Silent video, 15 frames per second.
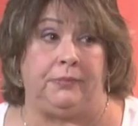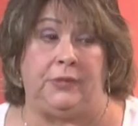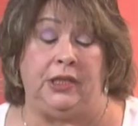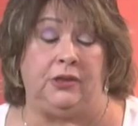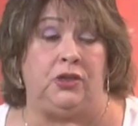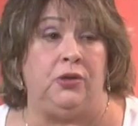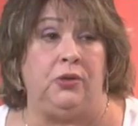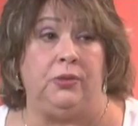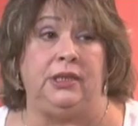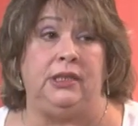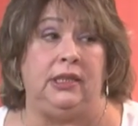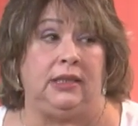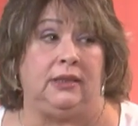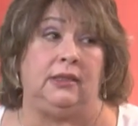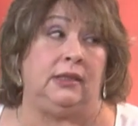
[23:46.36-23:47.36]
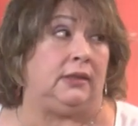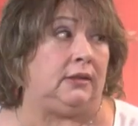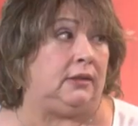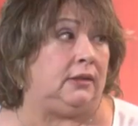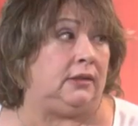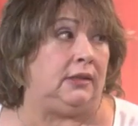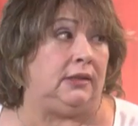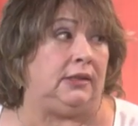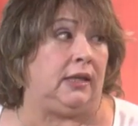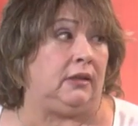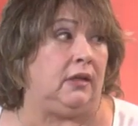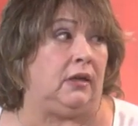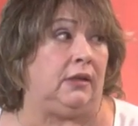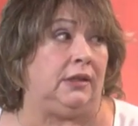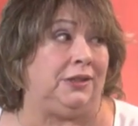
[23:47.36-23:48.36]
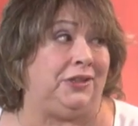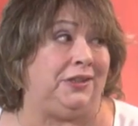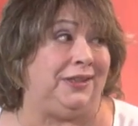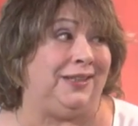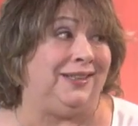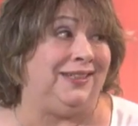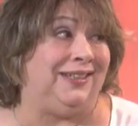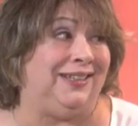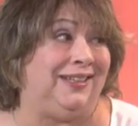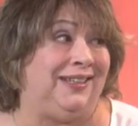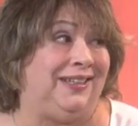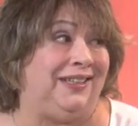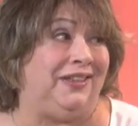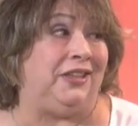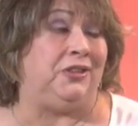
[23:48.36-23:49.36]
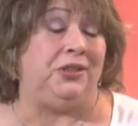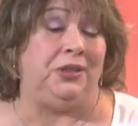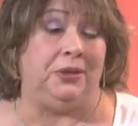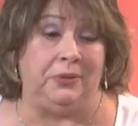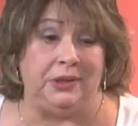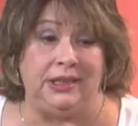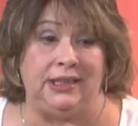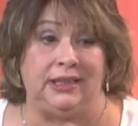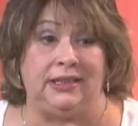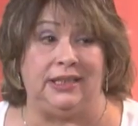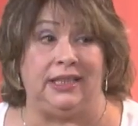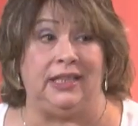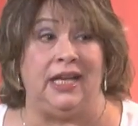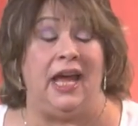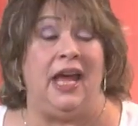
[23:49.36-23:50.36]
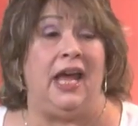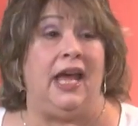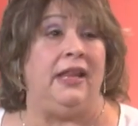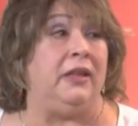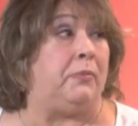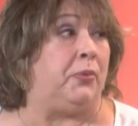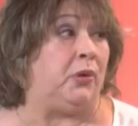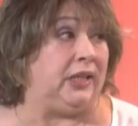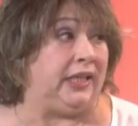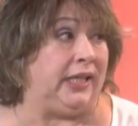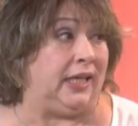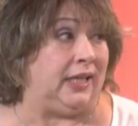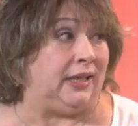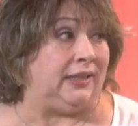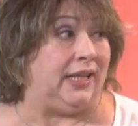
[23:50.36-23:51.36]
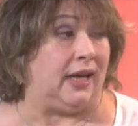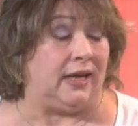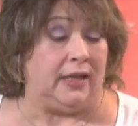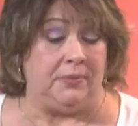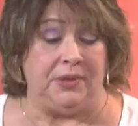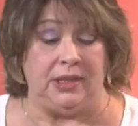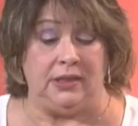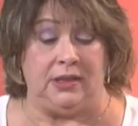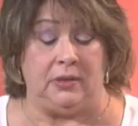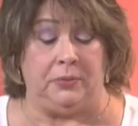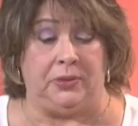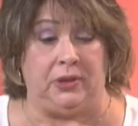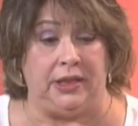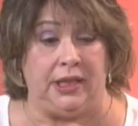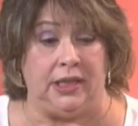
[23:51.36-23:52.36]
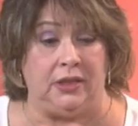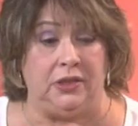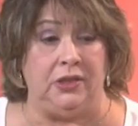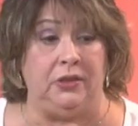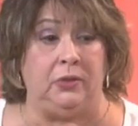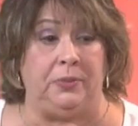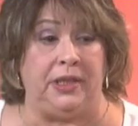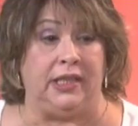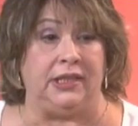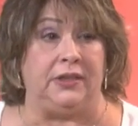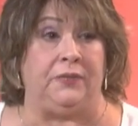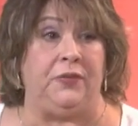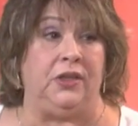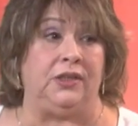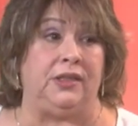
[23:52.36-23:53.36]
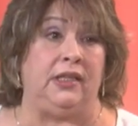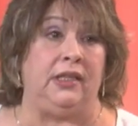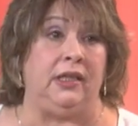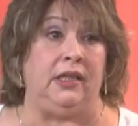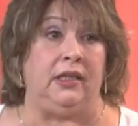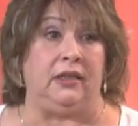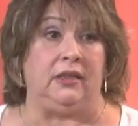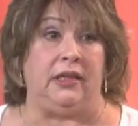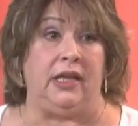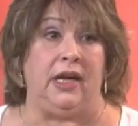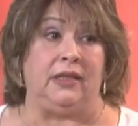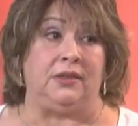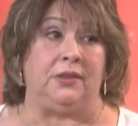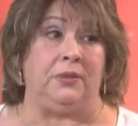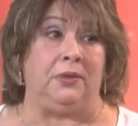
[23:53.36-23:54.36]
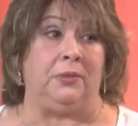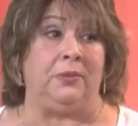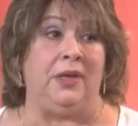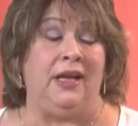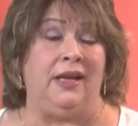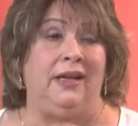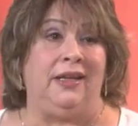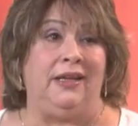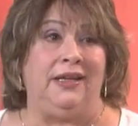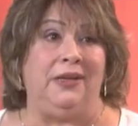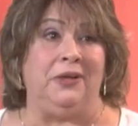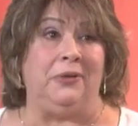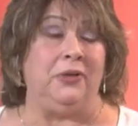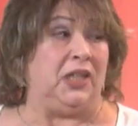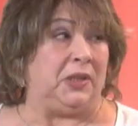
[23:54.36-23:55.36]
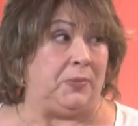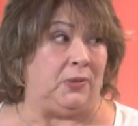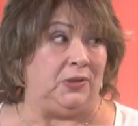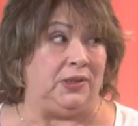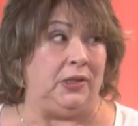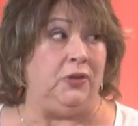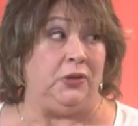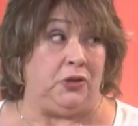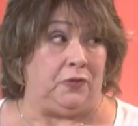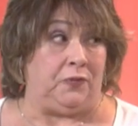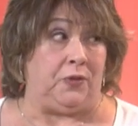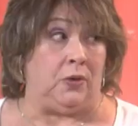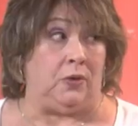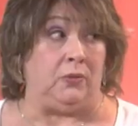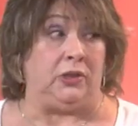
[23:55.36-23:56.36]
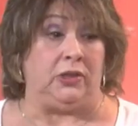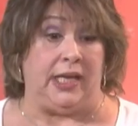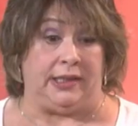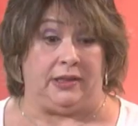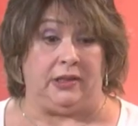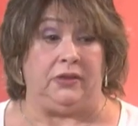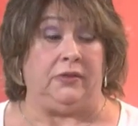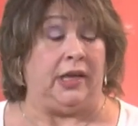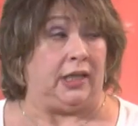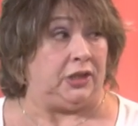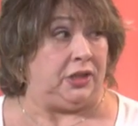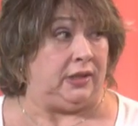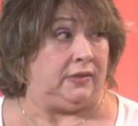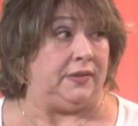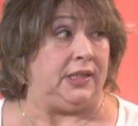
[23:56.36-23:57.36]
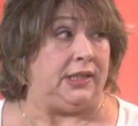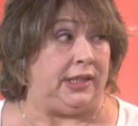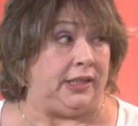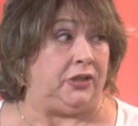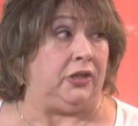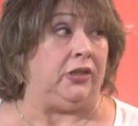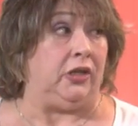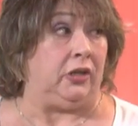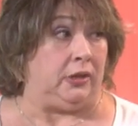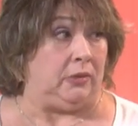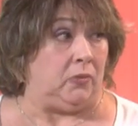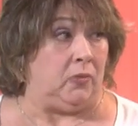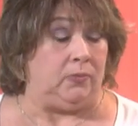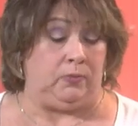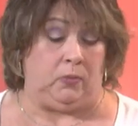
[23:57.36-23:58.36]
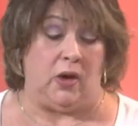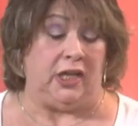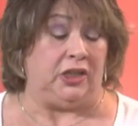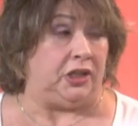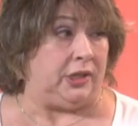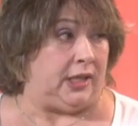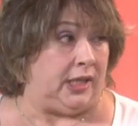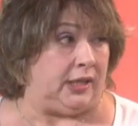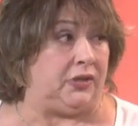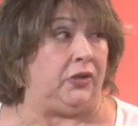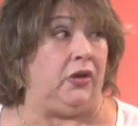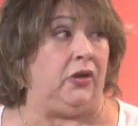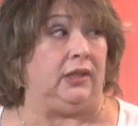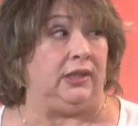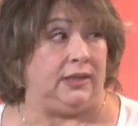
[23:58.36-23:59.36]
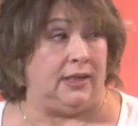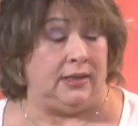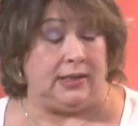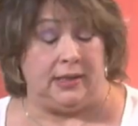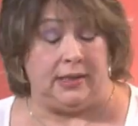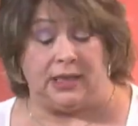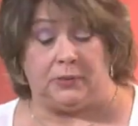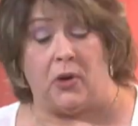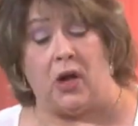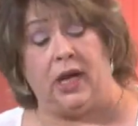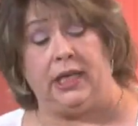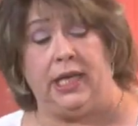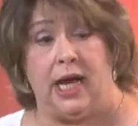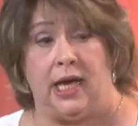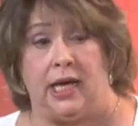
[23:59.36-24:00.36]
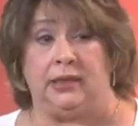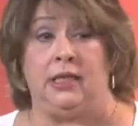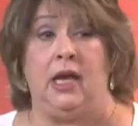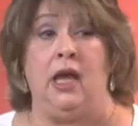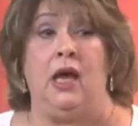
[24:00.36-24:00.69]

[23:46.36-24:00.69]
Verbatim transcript: they're too addicted to technology. They're too addicted. And the bullying, that comes into bullying too, because if you're sitting in a classroom you know, you're supposed to use your phone at the direction of the teacher. You're mm-hmm. going to watch this or you're going to listen to this podcast.